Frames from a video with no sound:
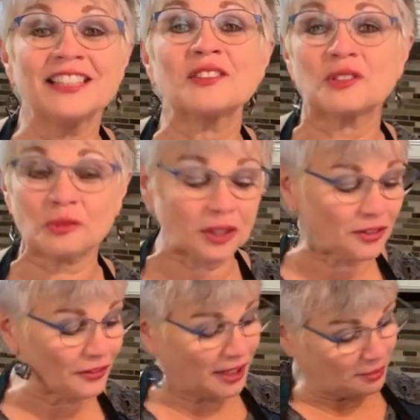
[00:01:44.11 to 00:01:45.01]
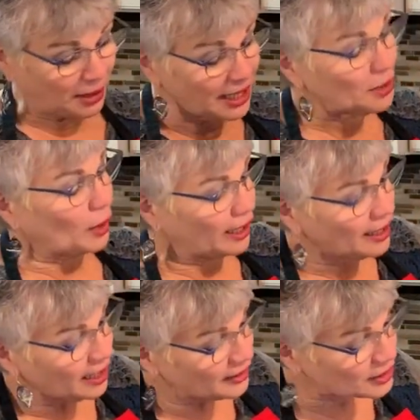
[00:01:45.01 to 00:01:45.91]
So it's really fun. But
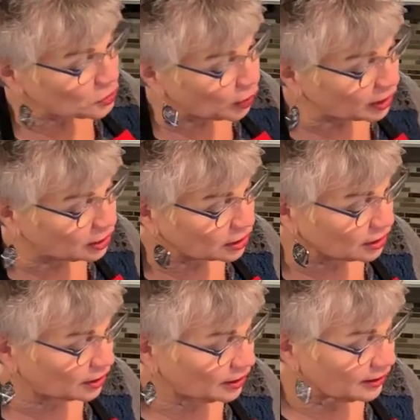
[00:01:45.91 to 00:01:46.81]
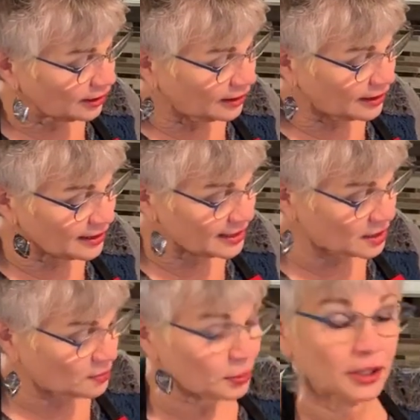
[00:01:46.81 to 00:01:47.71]
anyway, this quick cooker
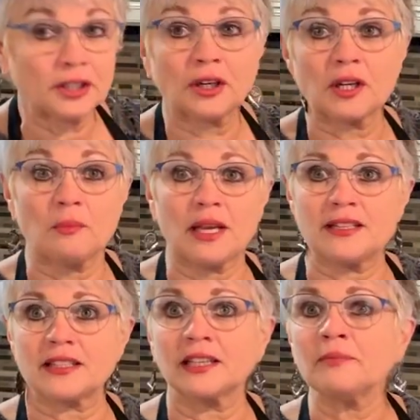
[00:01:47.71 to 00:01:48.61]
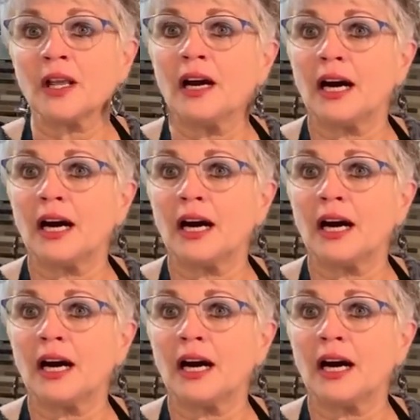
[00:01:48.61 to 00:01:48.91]
is pretty darn amazing.